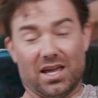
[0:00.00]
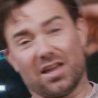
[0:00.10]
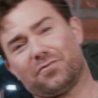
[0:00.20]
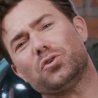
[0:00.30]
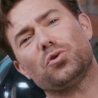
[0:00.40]

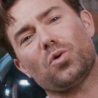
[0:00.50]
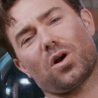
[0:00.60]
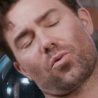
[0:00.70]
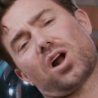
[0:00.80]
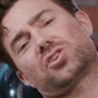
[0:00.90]
if you
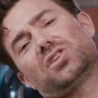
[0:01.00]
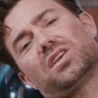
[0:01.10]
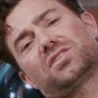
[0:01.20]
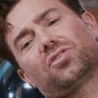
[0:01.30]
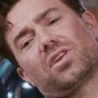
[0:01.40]
are watching
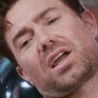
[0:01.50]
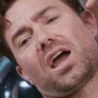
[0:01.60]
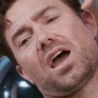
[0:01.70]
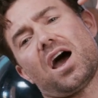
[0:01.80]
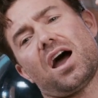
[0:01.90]
this and you're like,
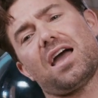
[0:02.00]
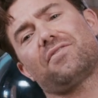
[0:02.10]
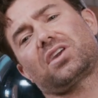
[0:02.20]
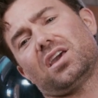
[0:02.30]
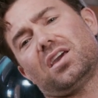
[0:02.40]
I have
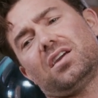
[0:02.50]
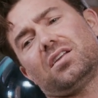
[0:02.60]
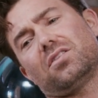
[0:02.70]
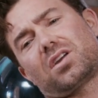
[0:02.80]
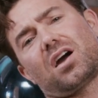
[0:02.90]
a
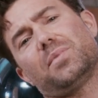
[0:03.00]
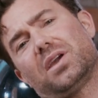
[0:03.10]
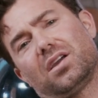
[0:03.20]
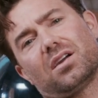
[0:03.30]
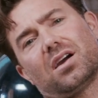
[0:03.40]
kid
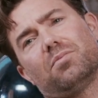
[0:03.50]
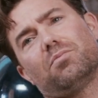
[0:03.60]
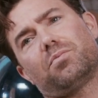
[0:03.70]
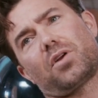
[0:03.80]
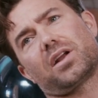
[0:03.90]
coming,
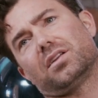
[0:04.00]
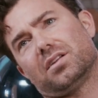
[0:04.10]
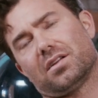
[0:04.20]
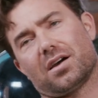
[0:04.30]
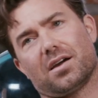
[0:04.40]
I'm
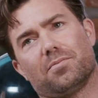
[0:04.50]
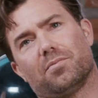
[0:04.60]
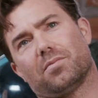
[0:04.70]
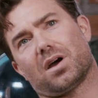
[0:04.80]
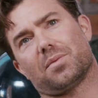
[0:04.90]
pregnant,
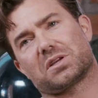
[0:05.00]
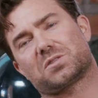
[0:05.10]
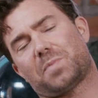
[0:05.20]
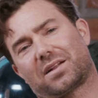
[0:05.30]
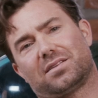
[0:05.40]
I'm
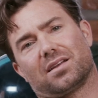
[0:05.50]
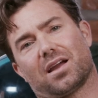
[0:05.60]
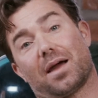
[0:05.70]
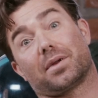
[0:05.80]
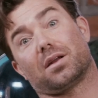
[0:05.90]

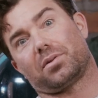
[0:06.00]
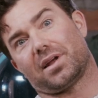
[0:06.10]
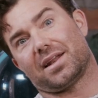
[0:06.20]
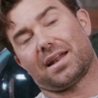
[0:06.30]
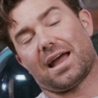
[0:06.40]
expecting, I'm gonna
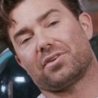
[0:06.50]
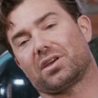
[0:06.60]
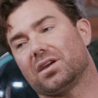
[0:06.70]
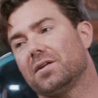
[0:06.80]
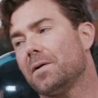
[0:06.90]
planning to have a
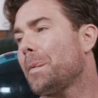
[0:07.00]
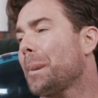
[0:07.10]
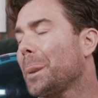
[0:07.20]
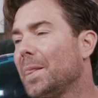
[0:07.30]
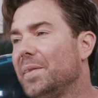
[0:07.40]
kid.
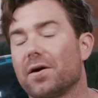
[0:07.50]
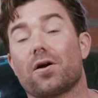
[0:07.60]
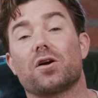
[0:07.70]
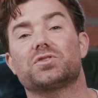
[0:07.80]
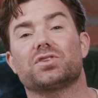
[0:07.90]
There
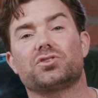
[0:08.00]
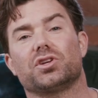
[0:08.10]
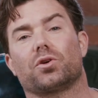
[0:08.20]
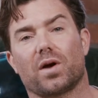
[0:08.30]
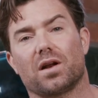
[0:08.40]
are such
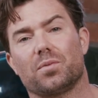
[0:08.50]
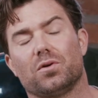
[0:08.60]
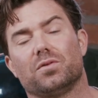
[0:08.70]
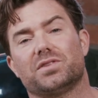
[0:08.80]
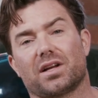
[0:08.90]

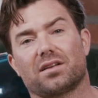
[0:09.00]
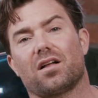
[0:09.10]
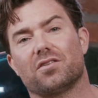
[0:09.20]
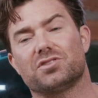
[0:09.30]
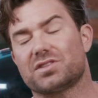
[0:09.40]
incredible
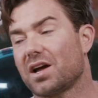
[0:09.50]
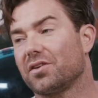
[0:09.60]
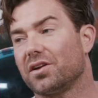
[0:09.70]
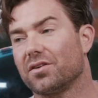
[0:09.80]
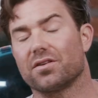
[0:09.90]
technologies
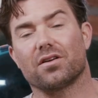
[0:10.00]
out here